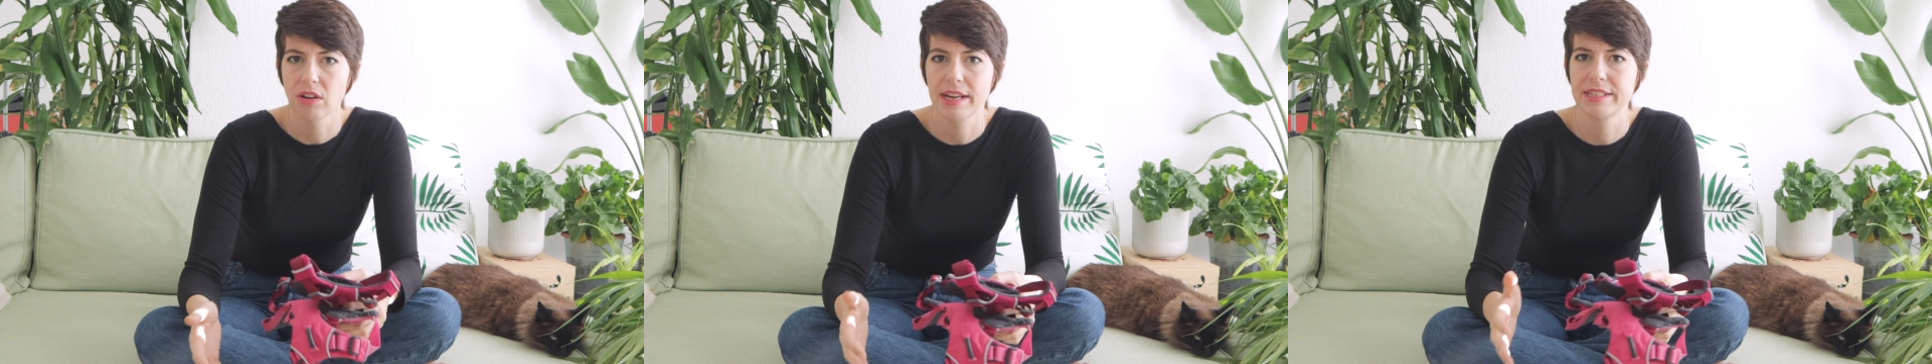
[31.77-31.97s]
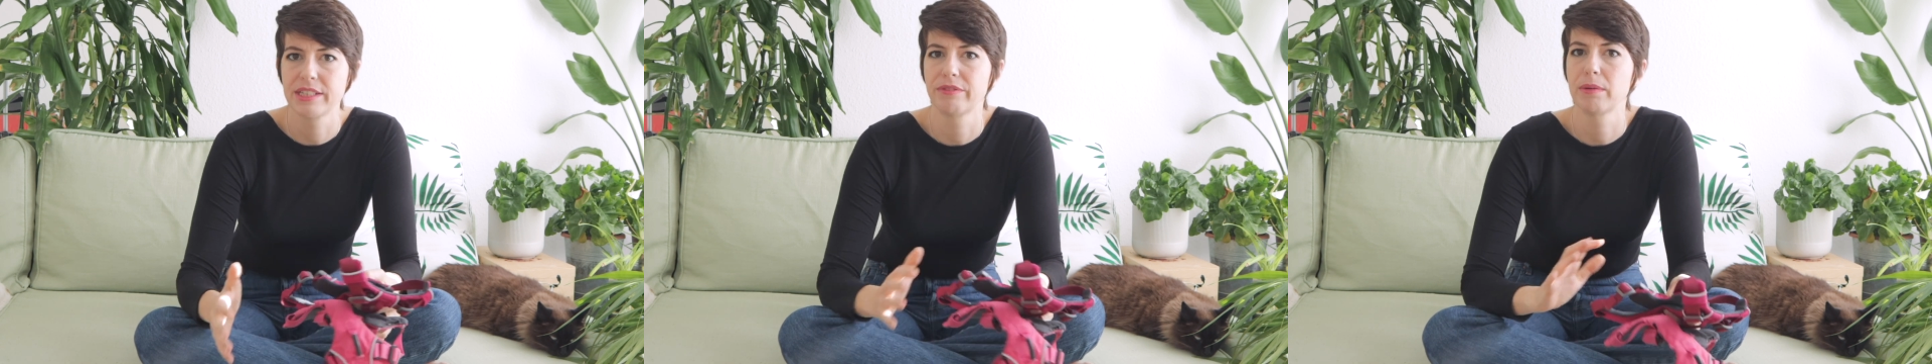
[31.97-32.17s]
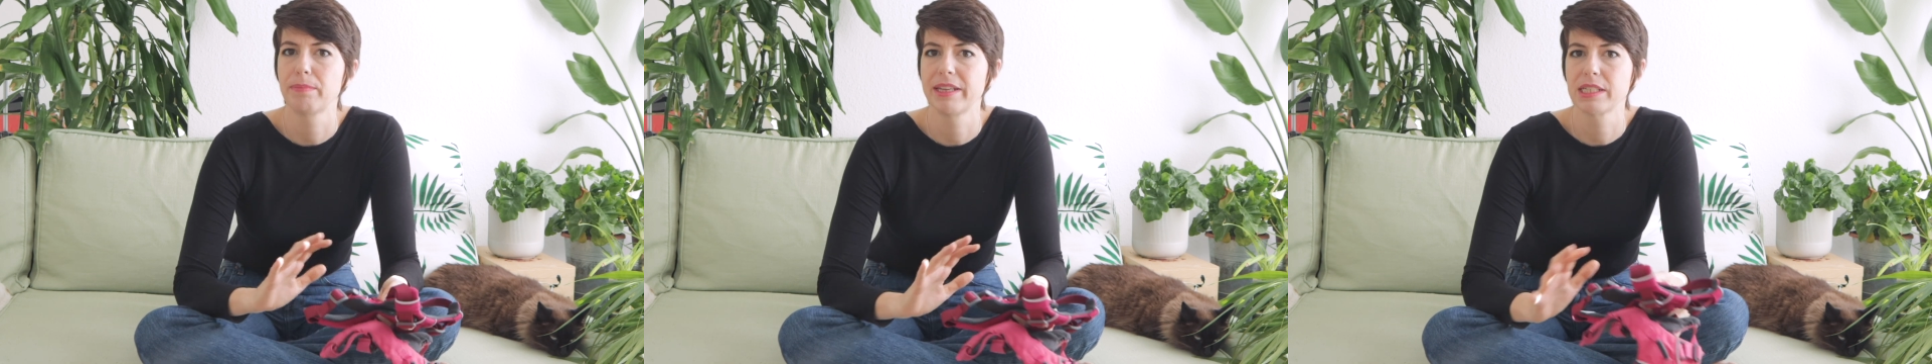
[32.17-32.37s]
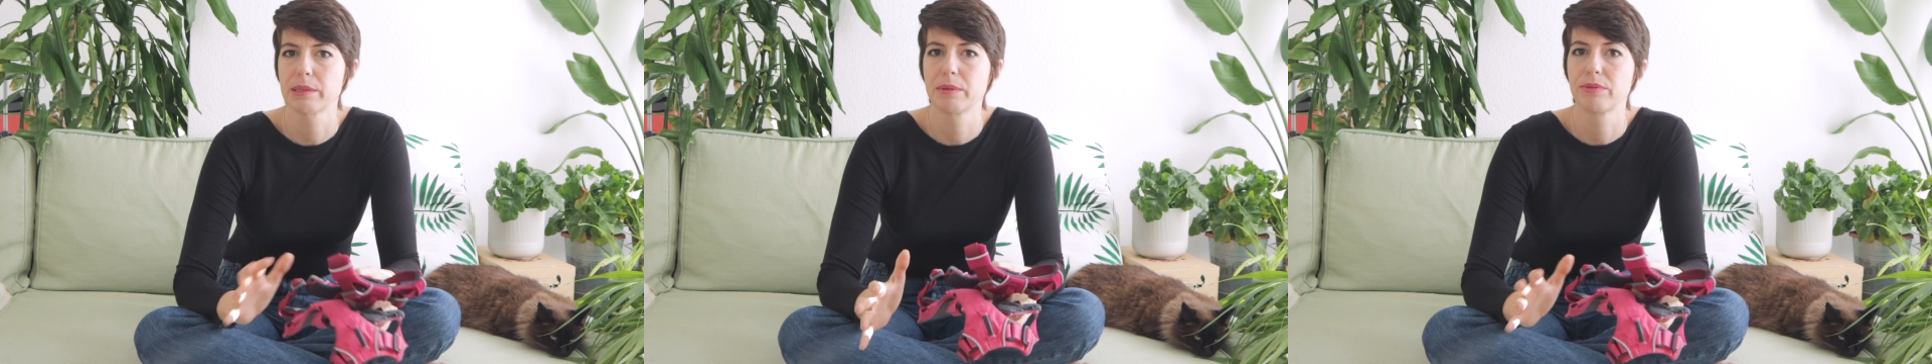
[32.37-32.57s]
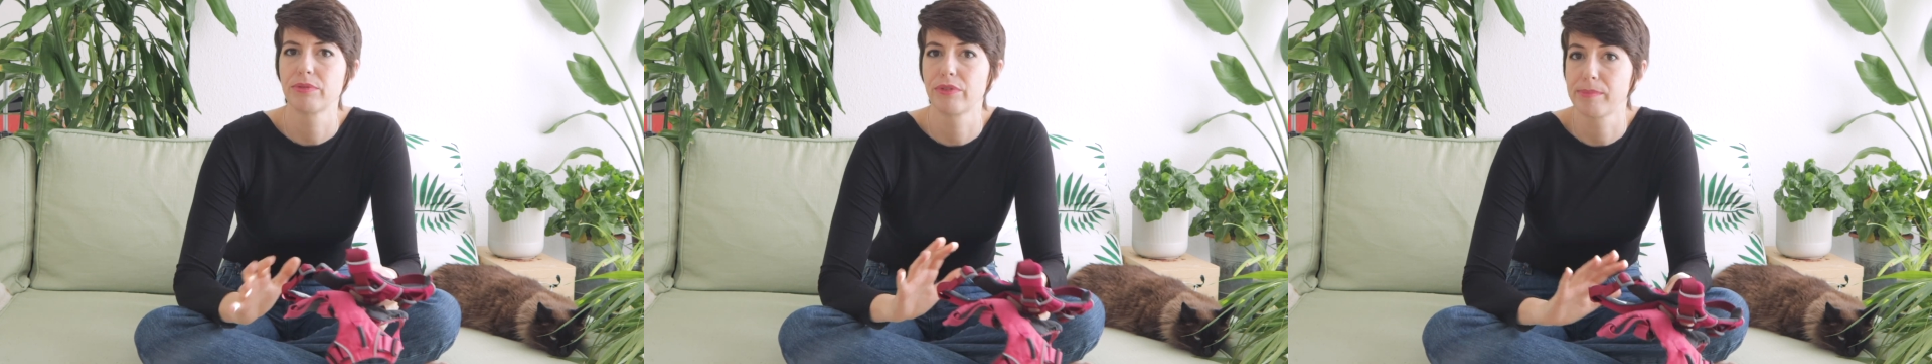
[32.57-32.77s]
as a
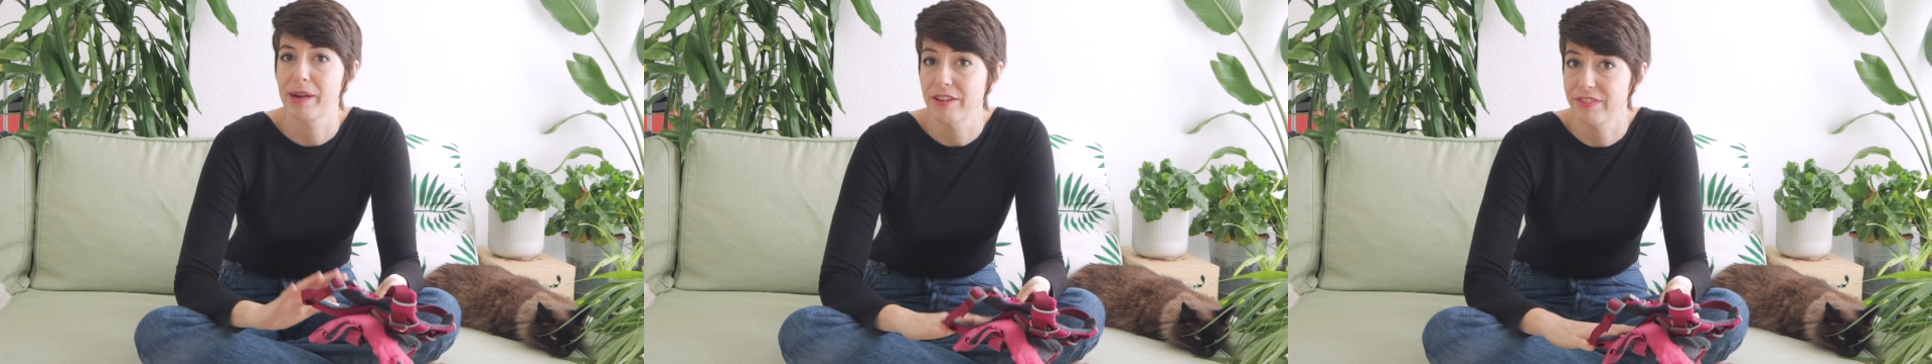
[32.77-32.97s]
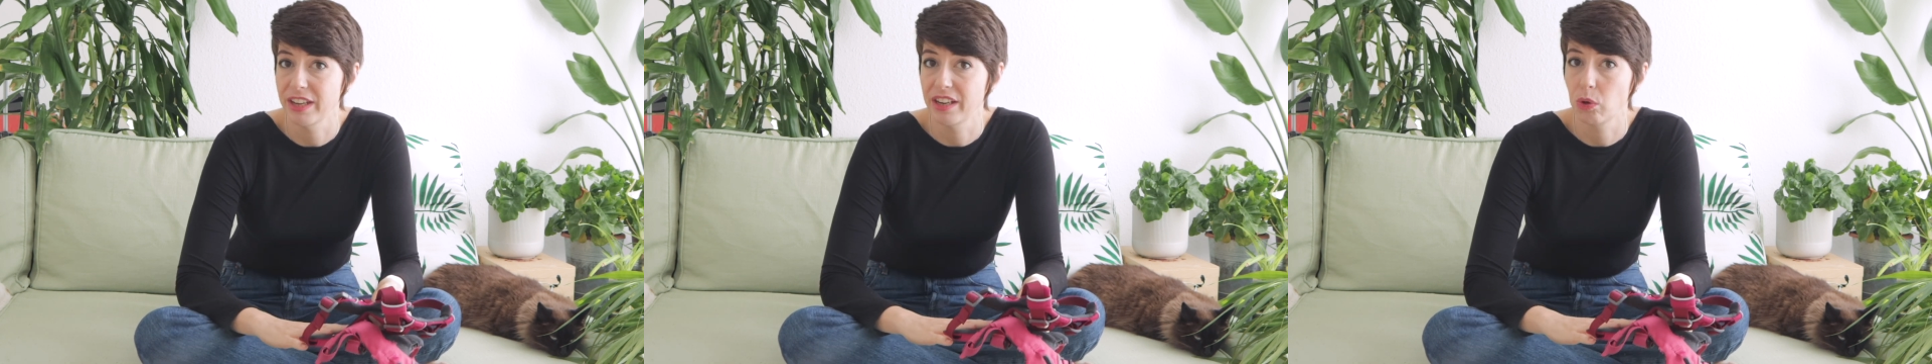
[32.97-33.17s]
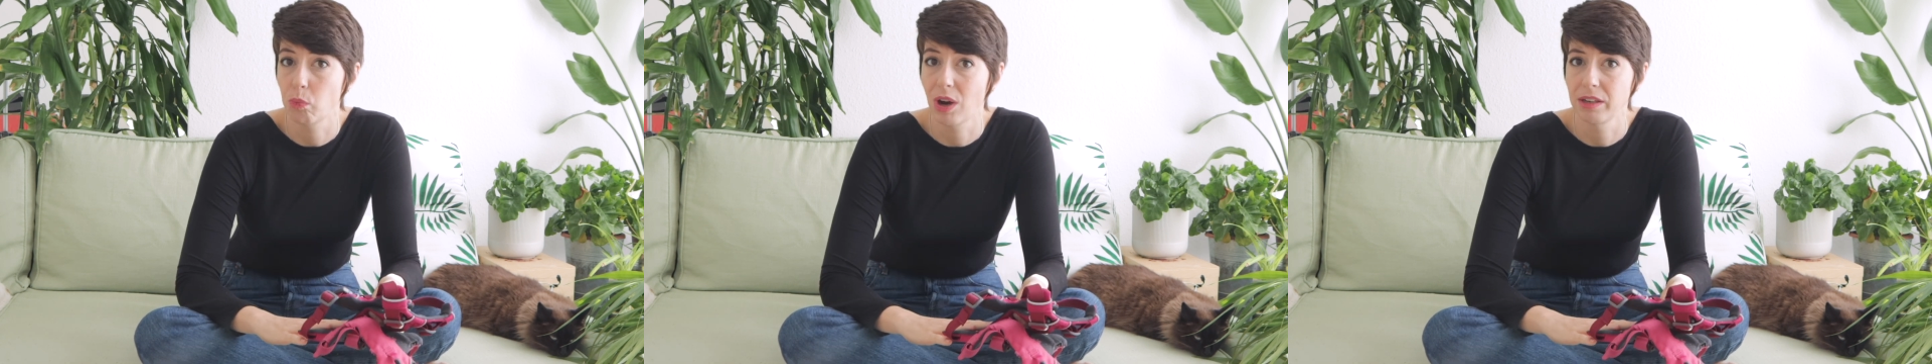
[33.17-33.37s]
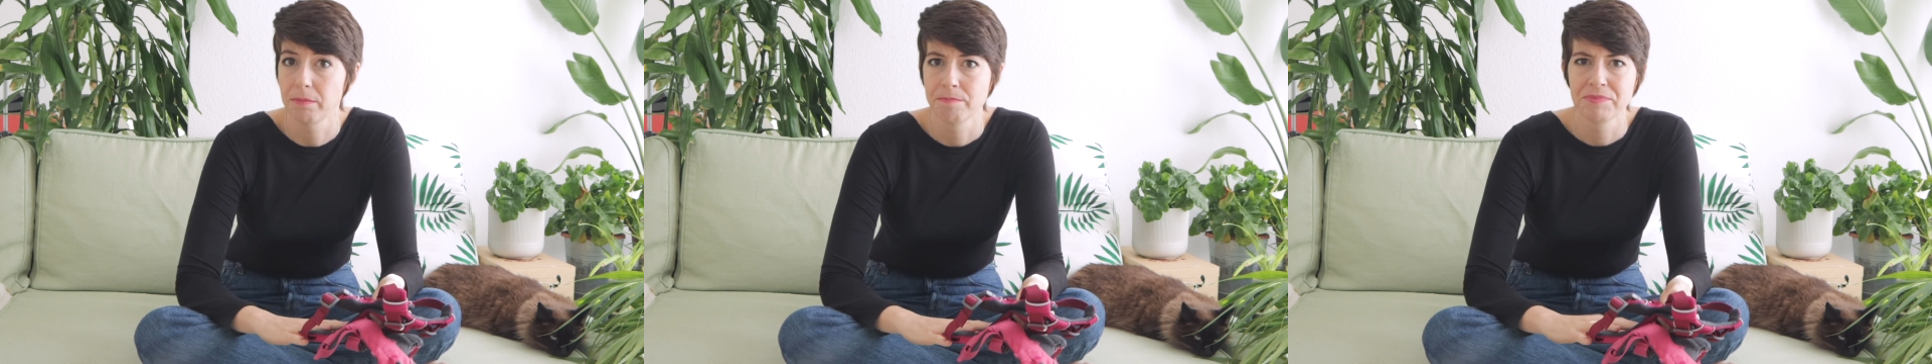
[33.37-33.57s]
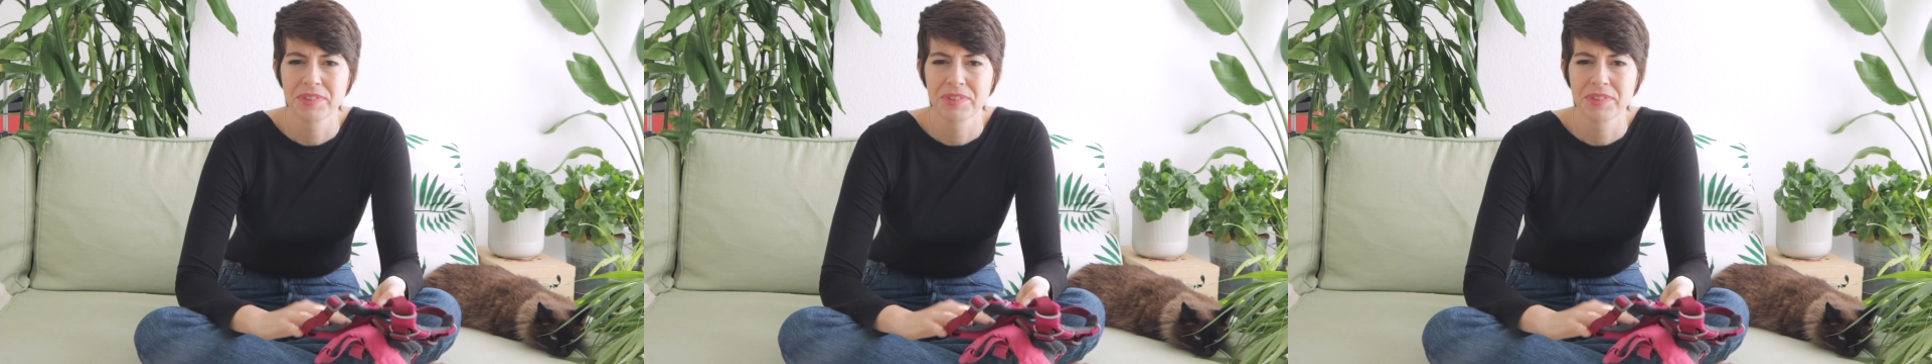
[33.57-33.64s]
replacement for my faded one.